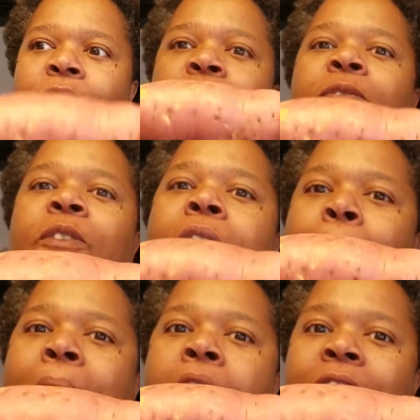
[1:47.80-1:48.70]

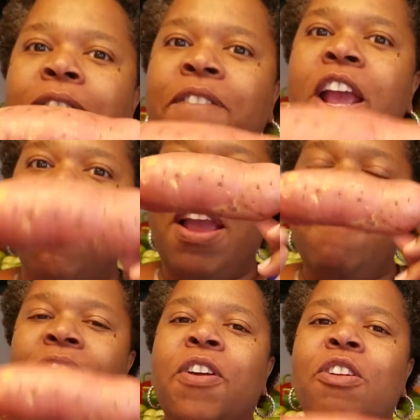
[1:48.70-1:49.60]
from our very
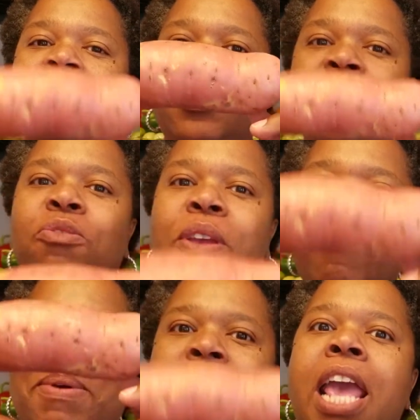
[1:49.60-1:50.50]
first
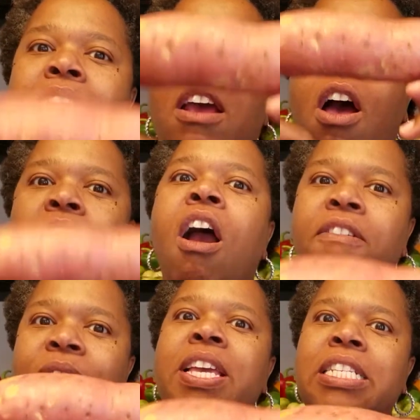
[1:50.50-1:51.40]
sweet potato
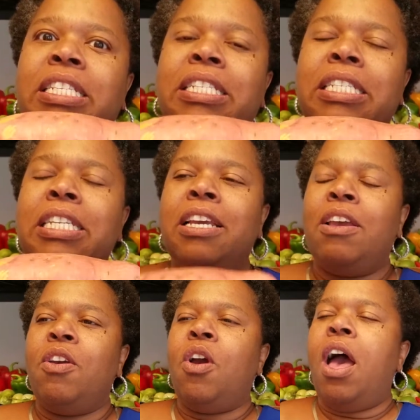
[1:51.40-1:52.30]
harvest.
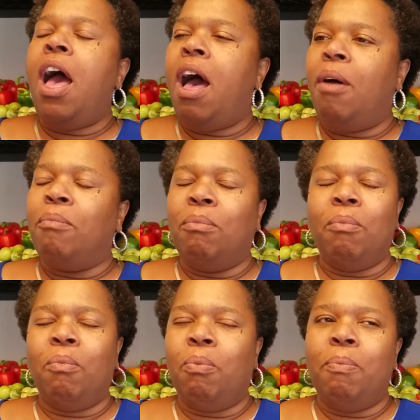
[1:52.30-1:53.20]

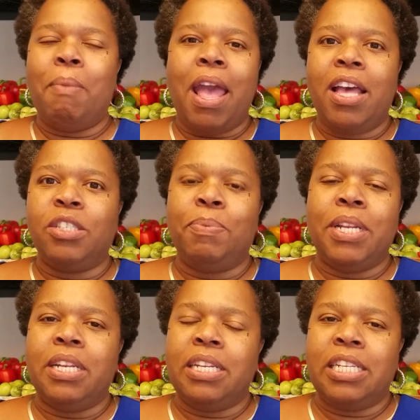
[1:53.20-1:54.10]
My
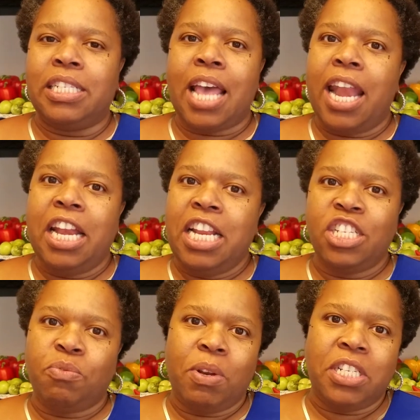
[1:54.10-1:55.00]
husband decided he
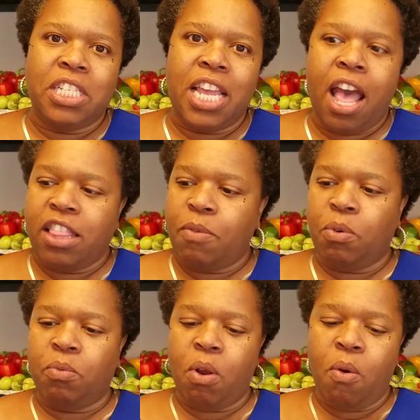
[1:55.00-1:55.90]
just wanted to see how they
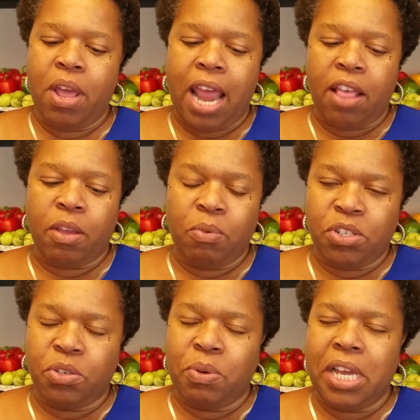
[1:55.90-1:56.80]
were growing, how they were
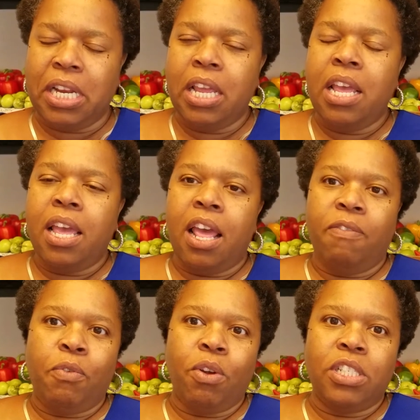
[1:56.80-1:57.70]
doing.
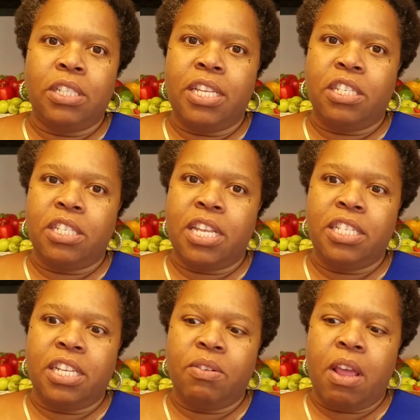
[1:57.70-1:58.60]
Of course, it's
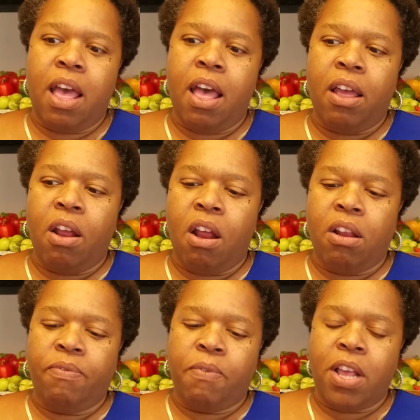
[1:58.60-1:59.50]
since it
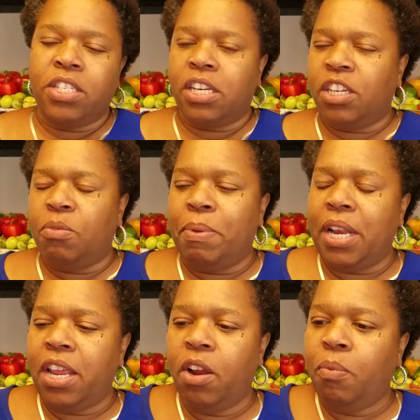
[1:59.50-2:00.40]
frosted a little
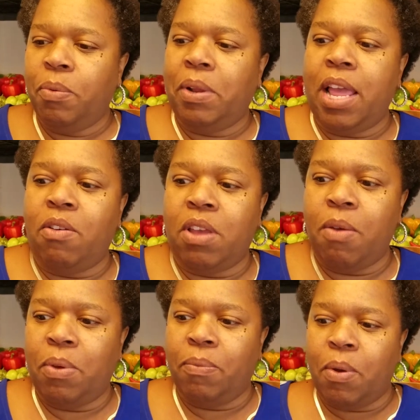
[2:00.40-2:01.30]
bit here, we were like, okay,
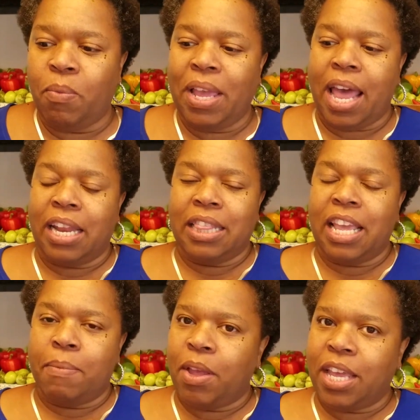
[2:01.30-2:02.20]
but we got to
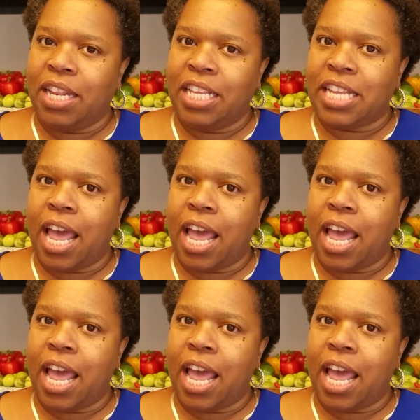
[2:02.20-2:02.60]
think about getting these out